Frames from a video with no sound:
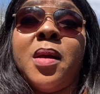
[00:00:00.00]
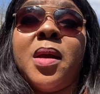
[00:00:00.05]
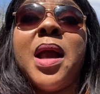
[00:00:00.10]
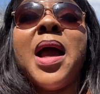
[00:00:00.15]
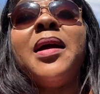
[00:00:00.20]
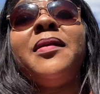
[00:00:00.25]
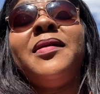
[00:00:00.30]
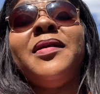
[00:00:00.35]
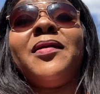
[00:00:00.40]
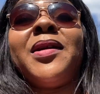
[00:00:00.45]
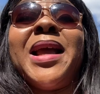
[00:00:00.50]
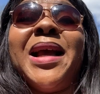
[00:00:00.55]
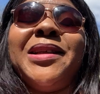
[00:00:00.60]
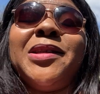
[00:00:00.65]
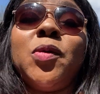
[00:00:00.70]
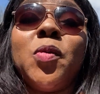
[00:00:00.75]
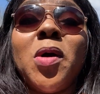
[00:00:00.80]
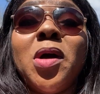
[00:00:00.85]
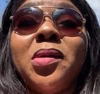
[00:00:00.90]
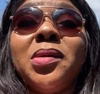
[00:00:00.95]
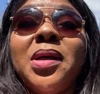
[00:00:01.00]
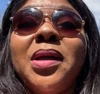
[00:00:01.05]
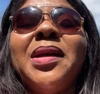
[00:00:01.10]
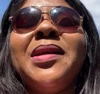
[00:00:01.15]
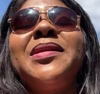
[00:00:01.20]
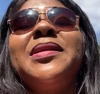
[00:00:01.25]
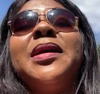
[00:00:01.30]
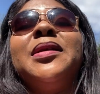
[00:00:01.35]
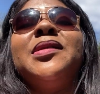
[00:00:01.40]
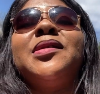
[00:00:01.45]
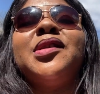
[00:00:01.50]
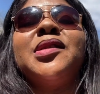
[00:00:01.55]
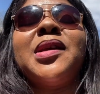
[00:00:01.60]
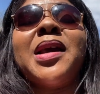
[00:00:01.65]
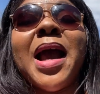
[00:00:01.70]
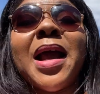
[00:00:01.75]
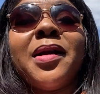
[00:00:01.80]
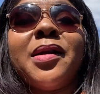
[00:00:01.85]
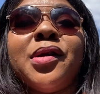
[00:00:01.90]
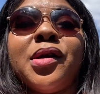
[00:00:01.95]
And guess what? It's a
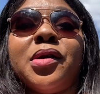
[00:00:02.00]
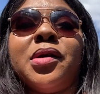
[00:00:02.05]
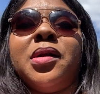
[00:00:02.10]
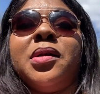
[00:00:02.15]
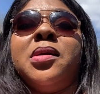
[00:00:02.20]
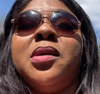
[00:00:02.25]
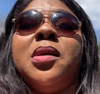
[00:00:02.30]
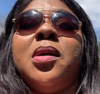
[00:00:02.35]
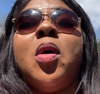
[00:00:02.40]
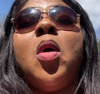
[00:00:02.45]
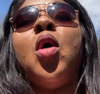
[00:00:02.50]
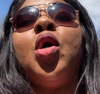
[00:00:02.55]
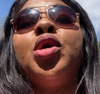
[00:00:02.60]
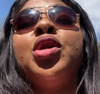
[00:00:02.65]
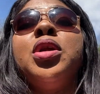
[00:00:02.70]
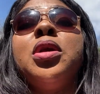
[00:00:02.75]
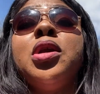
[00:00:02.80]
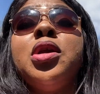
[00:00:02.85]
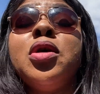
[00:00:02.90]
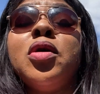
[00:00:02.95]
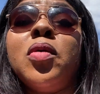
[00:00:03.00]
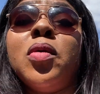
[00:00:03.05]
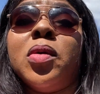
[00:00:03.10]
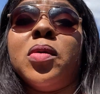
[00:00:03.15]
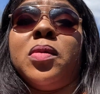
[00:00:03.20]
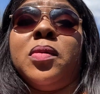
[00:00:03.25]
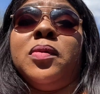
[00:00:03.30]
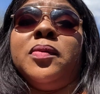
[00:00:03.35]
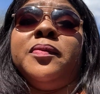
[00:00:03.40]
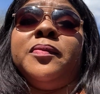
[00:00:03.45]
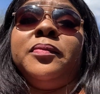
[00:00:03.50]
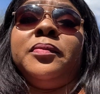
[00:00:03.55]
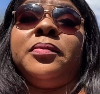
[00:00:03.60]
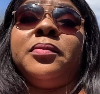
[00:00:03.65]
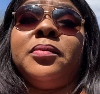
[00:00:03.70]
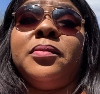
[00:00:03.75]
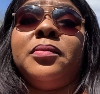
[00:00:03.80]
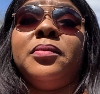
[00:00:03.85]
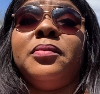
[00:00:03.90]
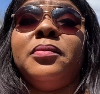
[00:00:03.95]
scandal on you.
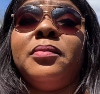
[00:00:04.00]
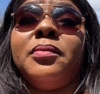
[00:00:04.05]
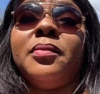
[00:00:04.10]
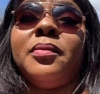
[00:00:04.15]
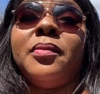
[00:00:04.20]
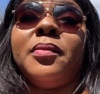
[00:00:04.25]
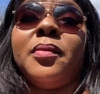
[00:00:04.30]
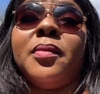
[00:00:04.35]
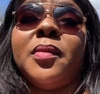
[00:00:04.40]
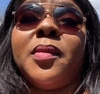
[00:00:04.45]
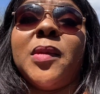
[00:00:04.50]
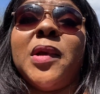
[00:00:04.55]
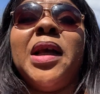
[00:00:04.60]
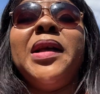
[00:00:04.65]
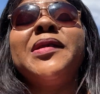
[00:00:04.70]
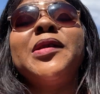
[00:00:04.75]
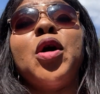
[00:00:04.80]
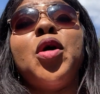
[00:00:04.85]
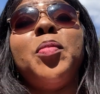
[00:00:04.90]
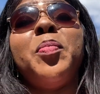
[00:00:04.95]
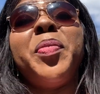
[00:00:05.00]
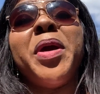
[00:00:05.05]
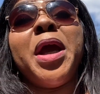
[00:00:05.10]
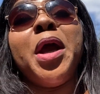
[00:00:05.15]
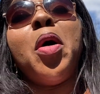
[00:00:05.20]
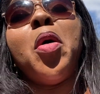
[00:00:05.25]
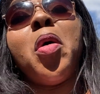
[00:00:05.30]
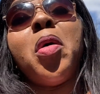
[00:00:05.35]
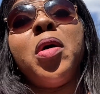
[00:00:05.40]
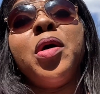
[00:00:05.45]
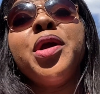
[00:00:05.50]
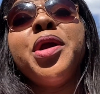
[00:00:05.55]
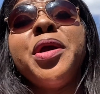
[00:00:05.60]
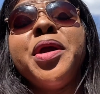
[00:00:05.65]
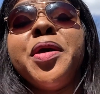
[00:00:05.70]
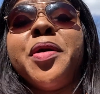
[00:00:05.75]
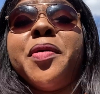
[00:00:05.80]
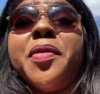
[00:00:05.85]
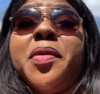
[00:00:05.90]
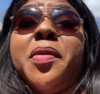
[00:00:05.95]
It's going to be on
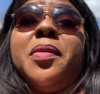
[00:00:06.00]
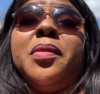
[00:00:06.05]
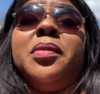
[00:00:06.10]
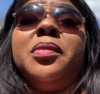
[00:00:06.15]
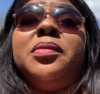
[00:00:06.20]
you.